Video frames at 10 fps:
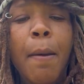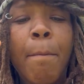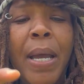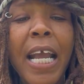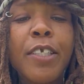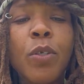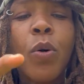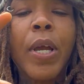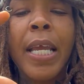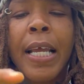
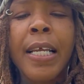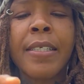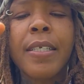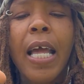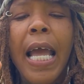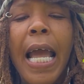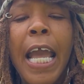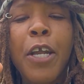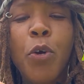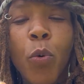Basil is
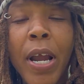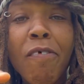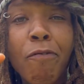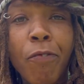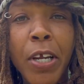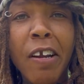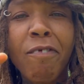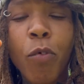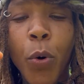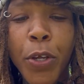a great friend
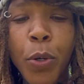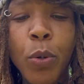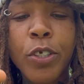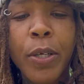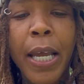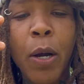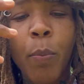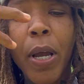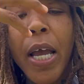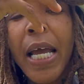for you to
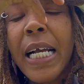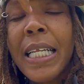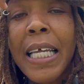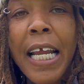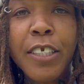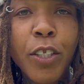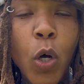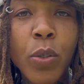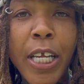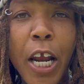help cleanse
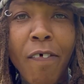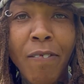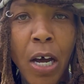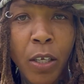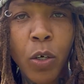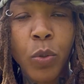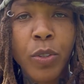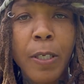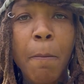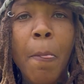those hair
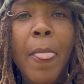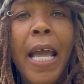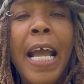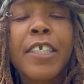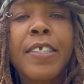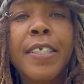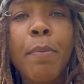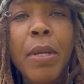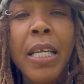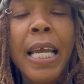follicles and
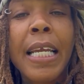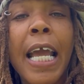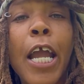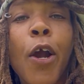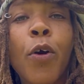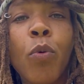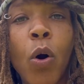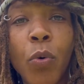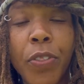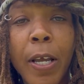stimulate hair
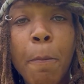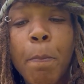growth.